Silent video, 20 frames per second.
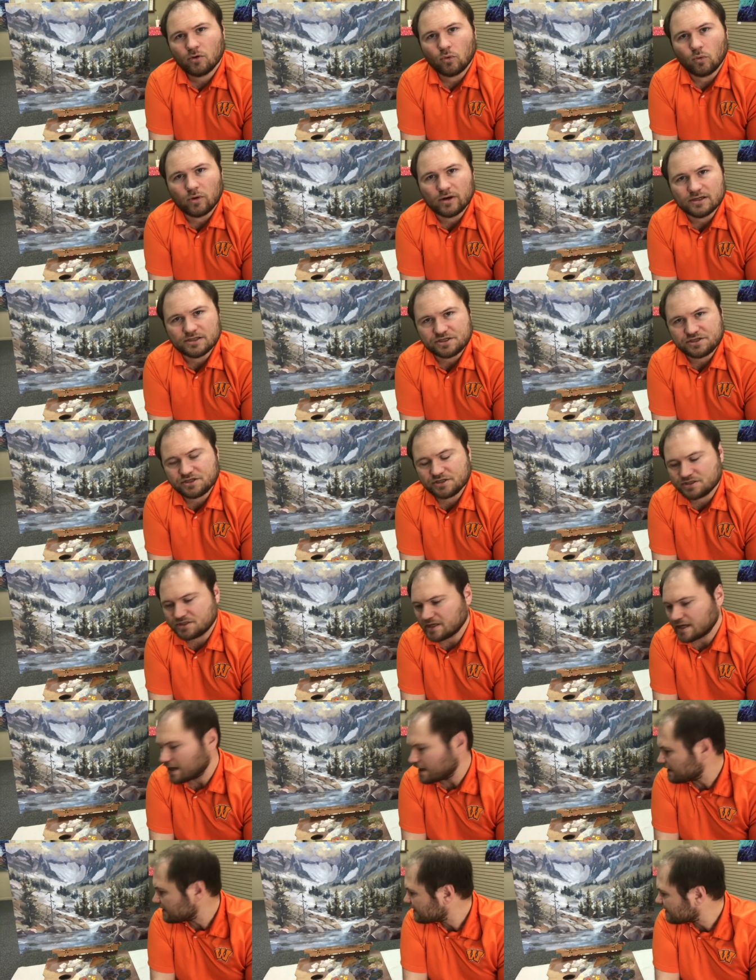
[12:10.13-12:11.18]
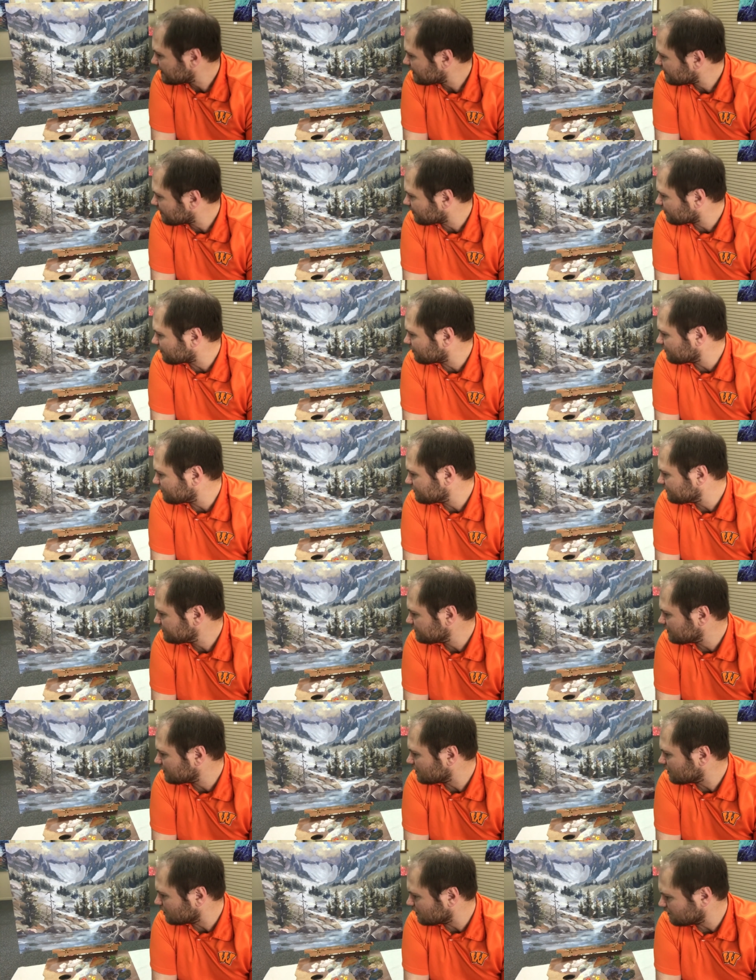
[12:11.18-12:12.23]
was just a hair
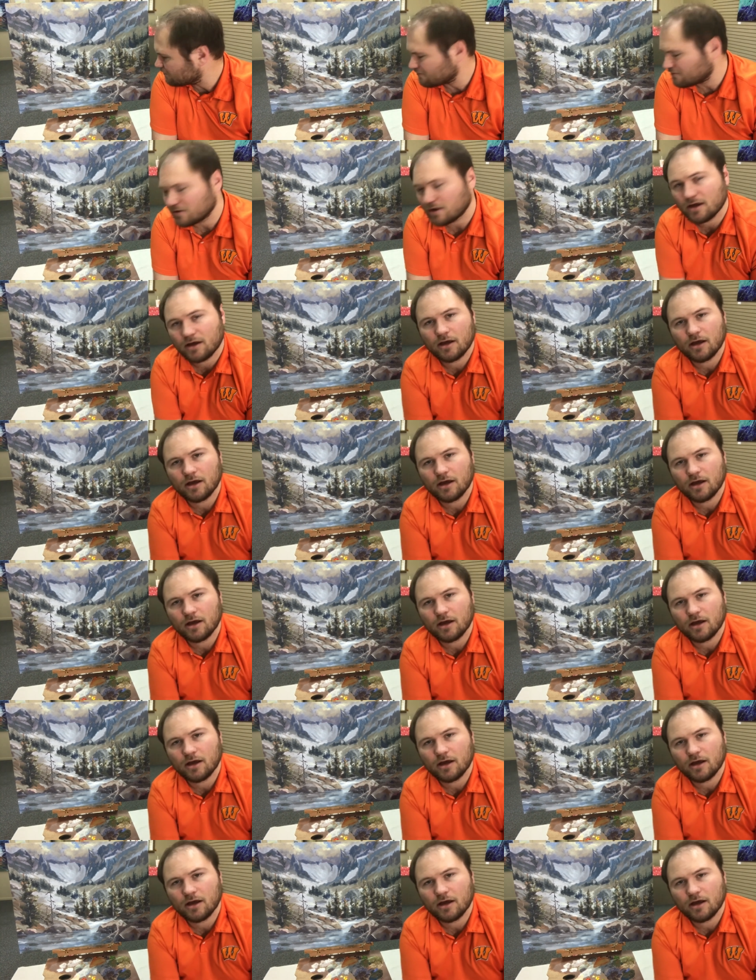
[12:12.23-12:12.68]
of